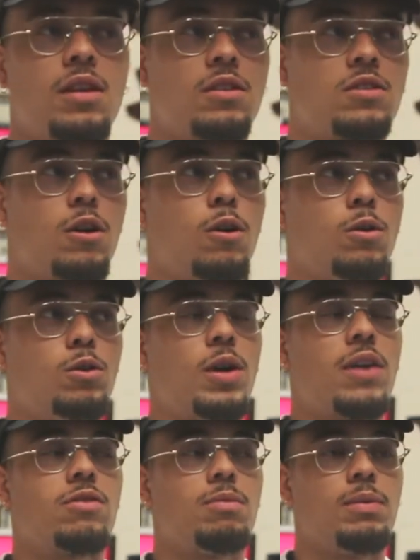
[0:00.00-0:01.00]
So you
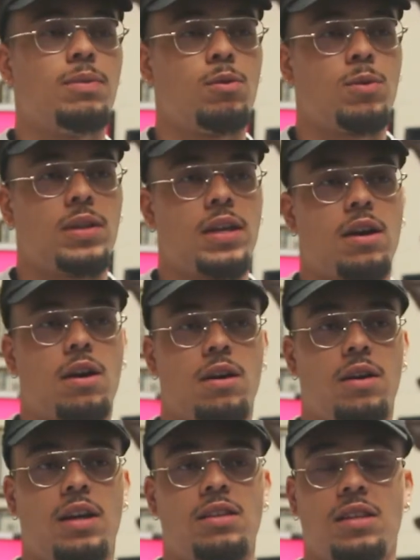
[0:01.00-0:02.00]
have to meet people where they are,
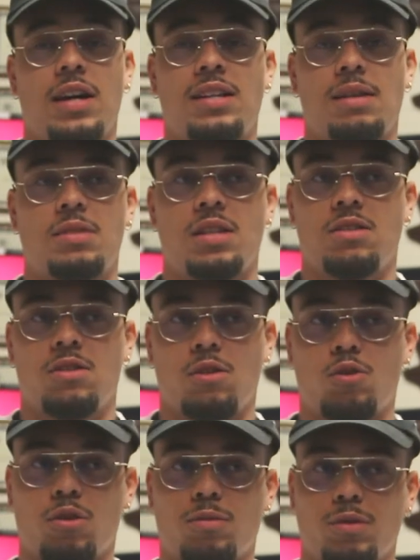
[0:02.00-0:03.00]
and a lot of times that is in their
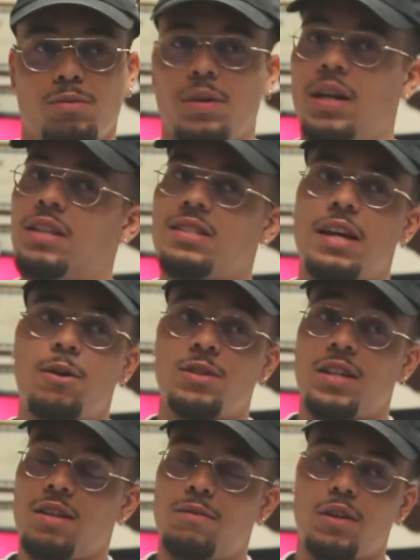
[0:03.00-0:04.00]
dorm room, and it's not always
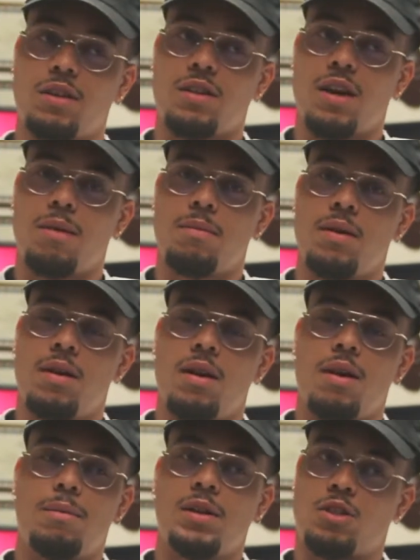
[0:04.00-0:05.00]
at a convenient time.
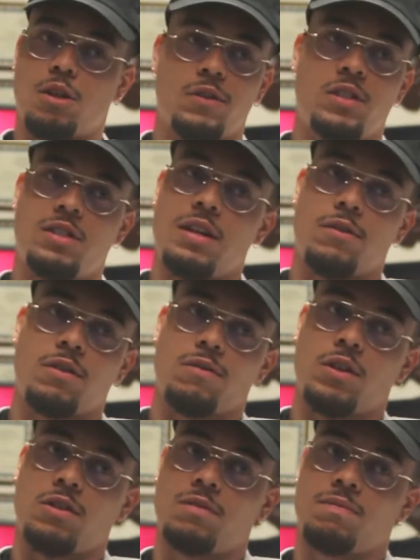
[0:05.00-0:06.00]
But service is never
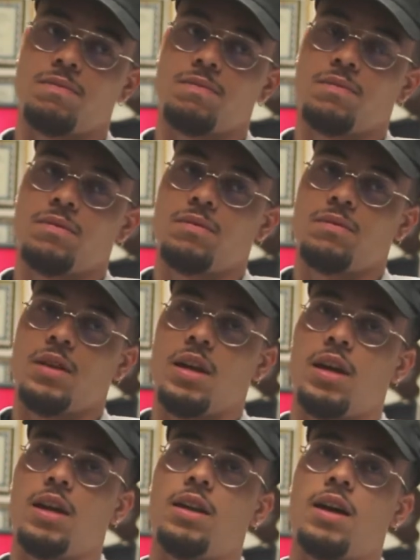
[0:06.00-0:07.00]
convenient.
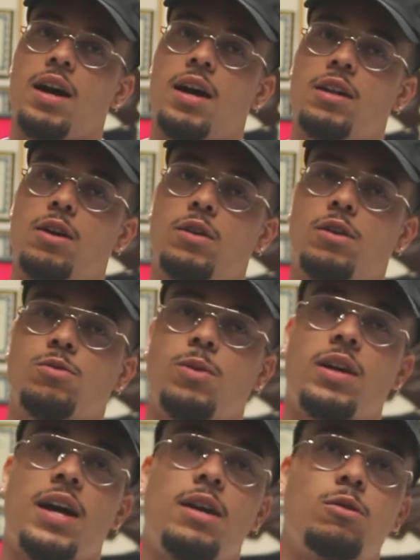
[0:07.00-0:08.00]
And I know there's
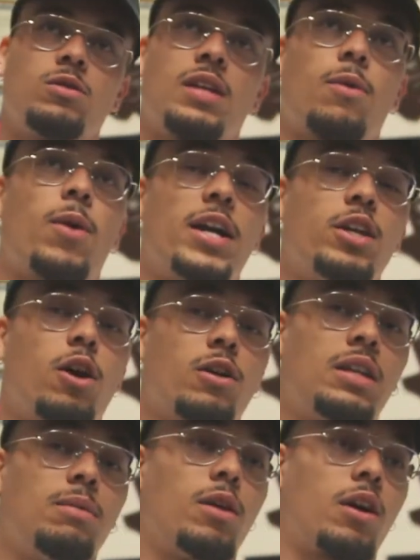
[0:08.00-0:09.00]
one guy who was like, "Why do y'all
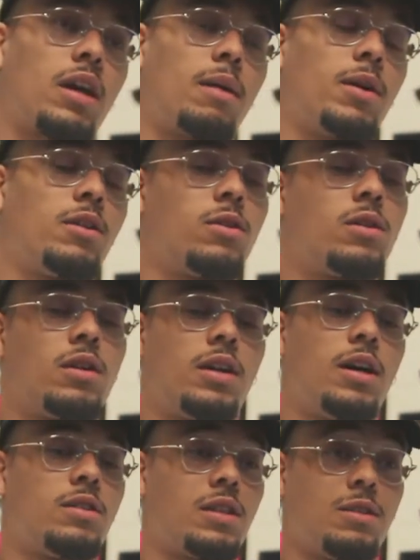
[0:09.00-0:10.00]
keep knocking at my door?" And
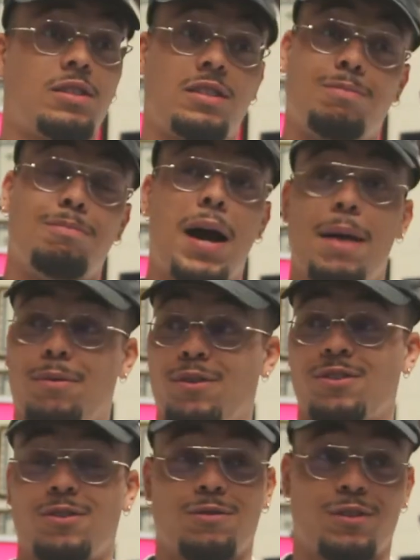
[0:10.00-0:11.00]
I was like, "This is my
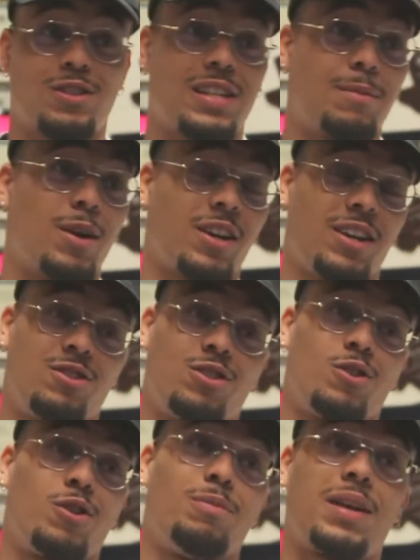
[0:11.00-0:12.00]
personal first time knocking at
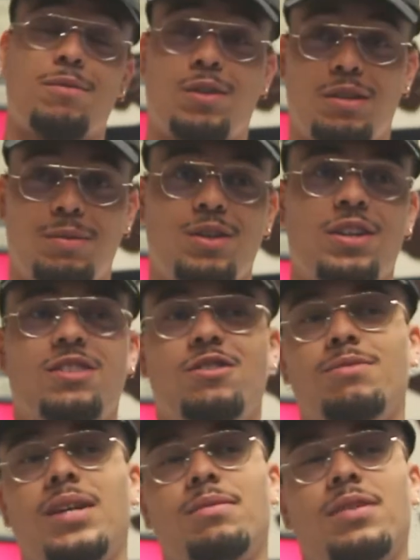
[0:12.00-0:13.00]
your door, but I'm running to be your next
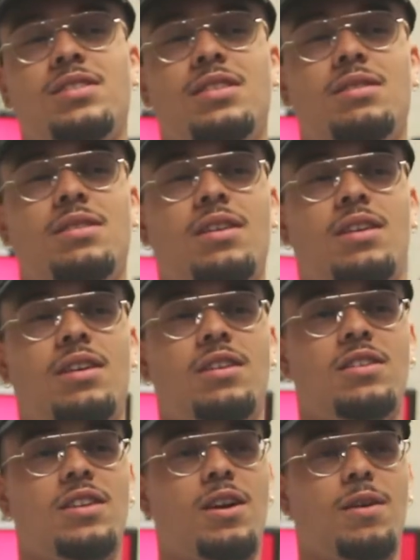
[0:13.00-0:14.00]
student body president,
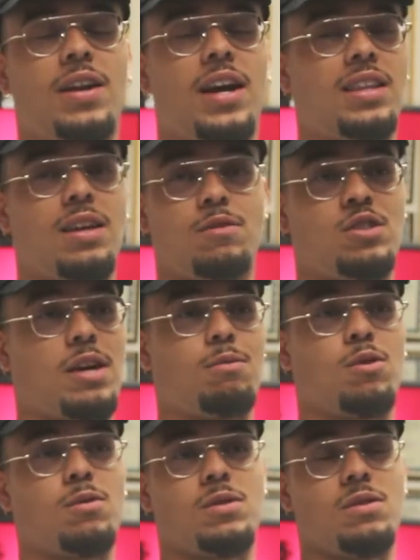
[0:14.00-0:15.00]
and I'd love to chat
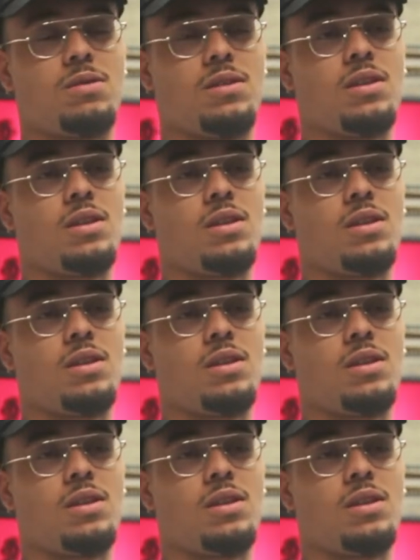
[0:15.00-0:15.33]
more with you."